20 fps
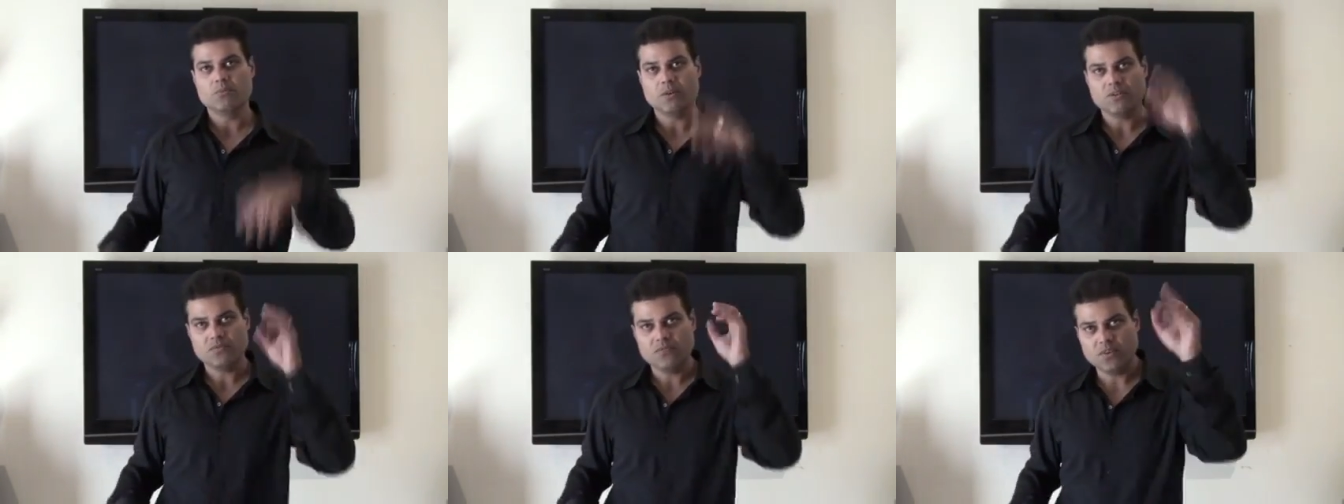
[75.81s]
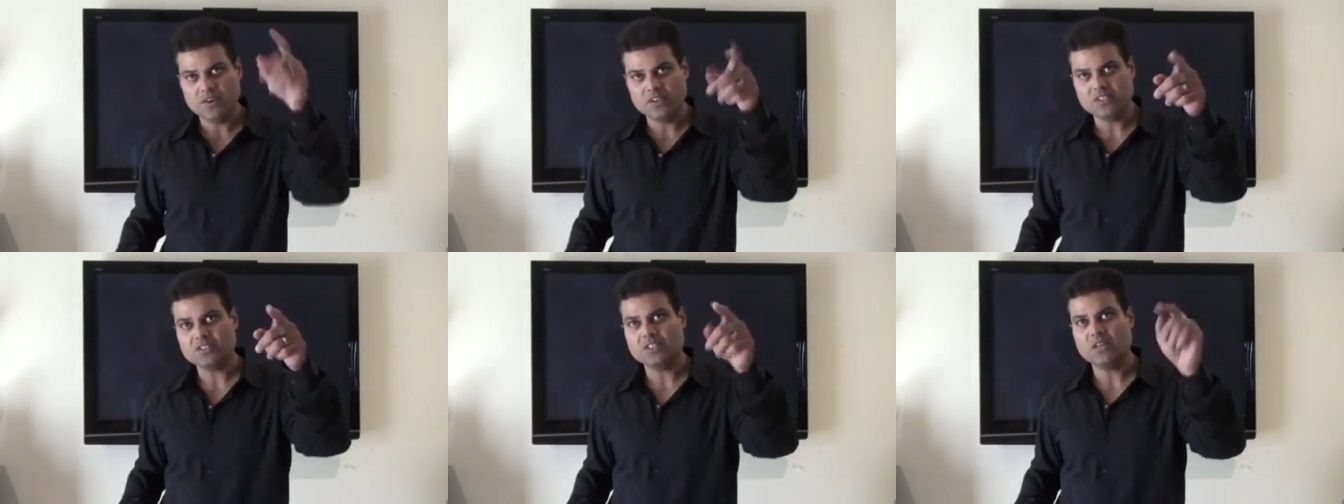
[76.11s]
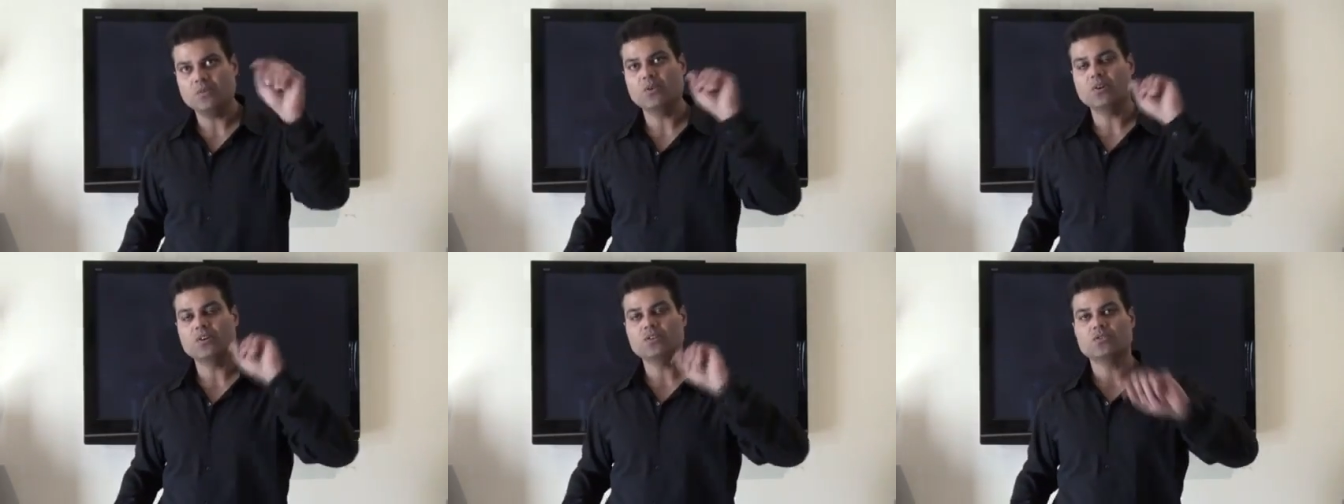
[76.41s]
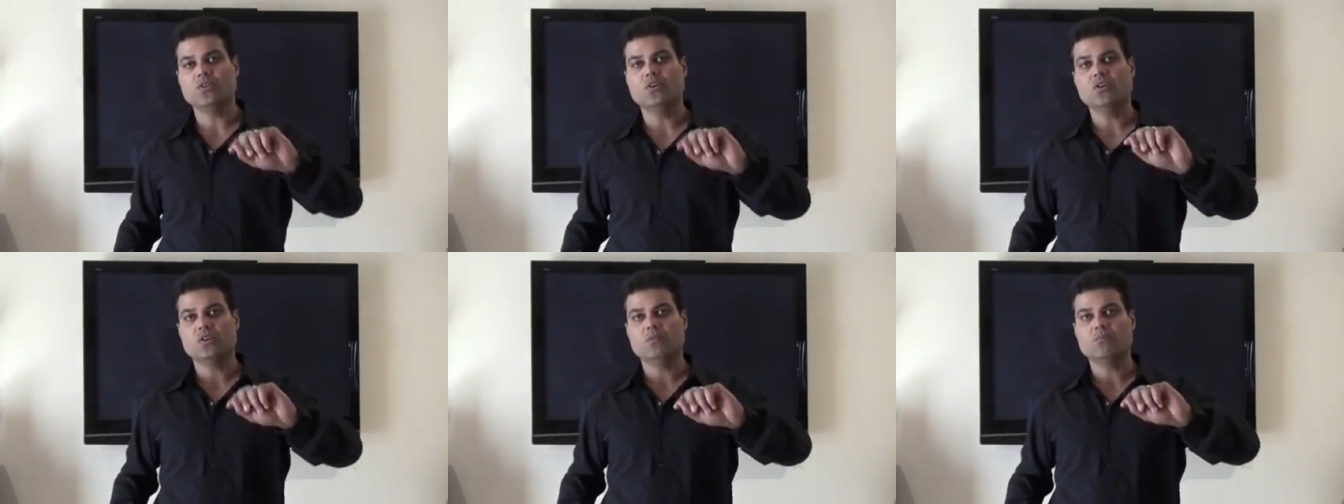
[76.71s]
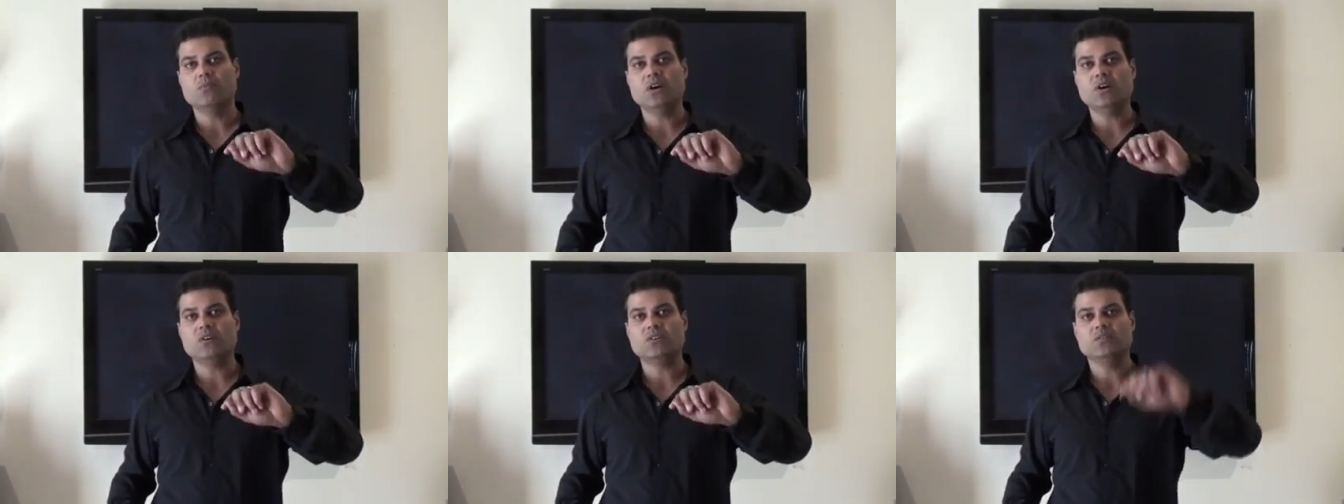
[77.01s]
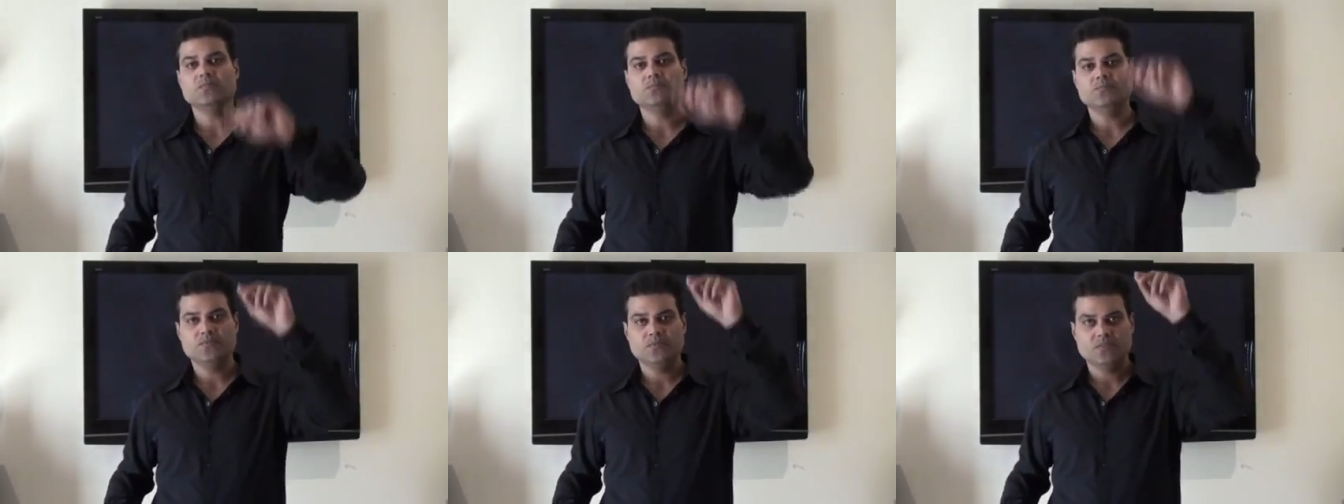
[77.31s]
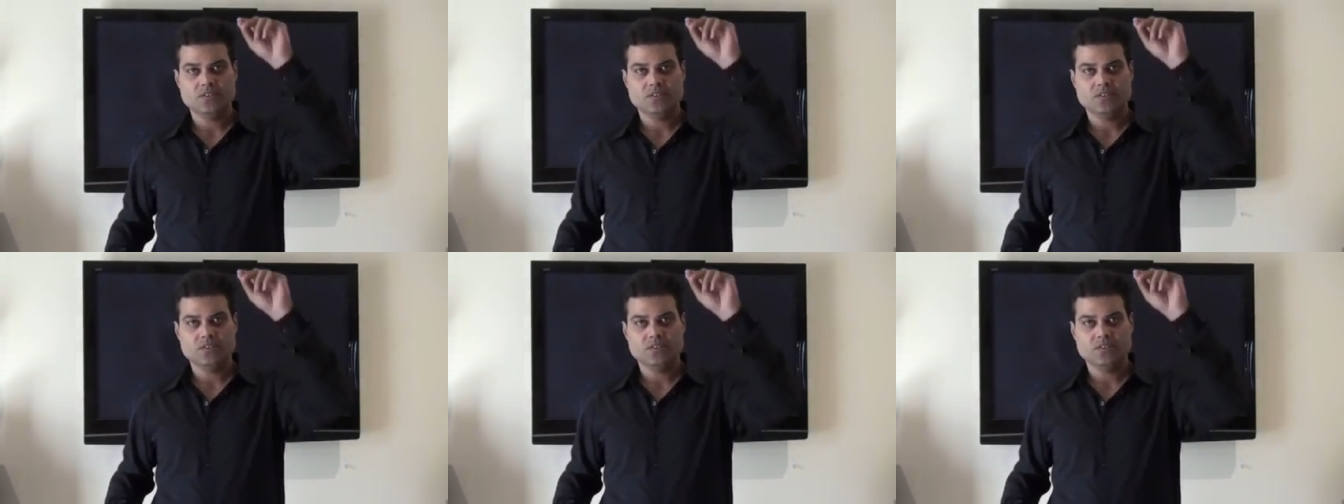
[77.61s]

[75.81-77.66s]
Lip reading: But first I want to talk about